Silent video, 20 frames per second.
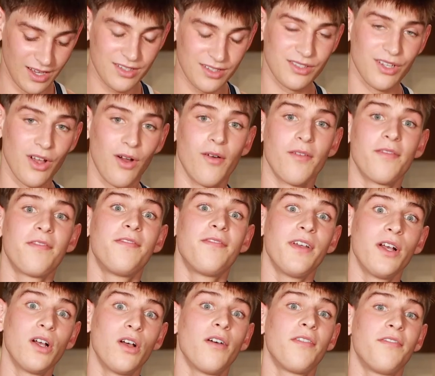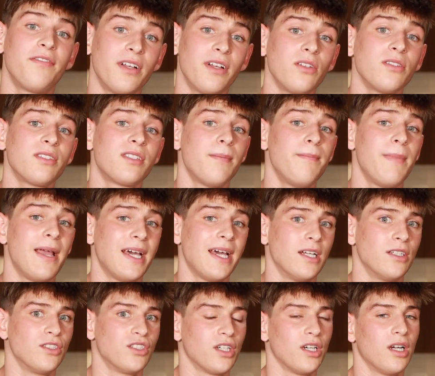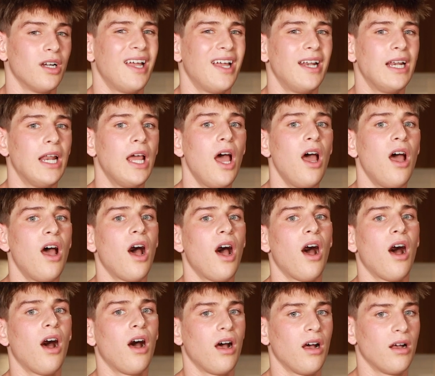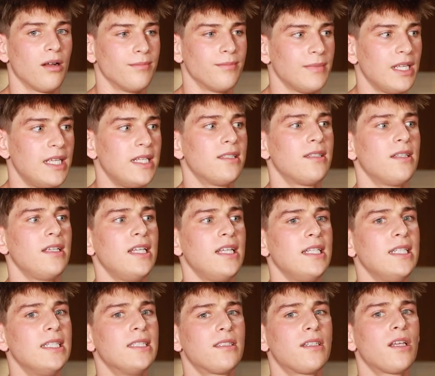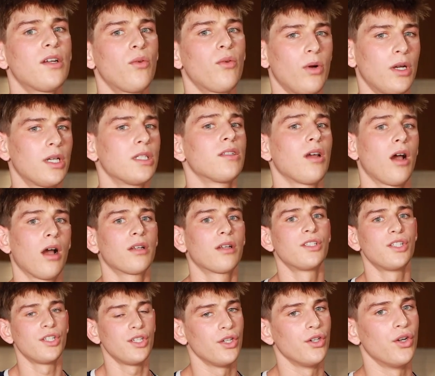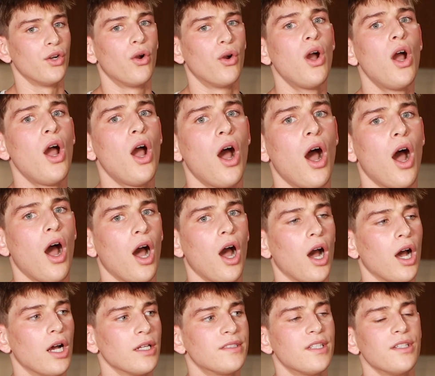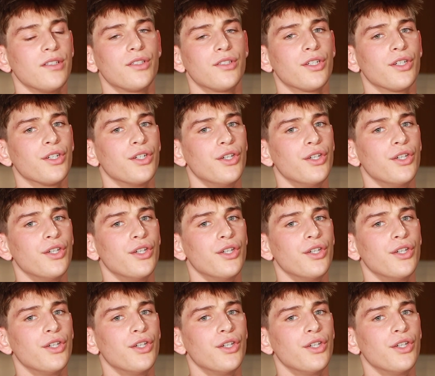So Phil's the manager, and he's gonna want to talk to you since you're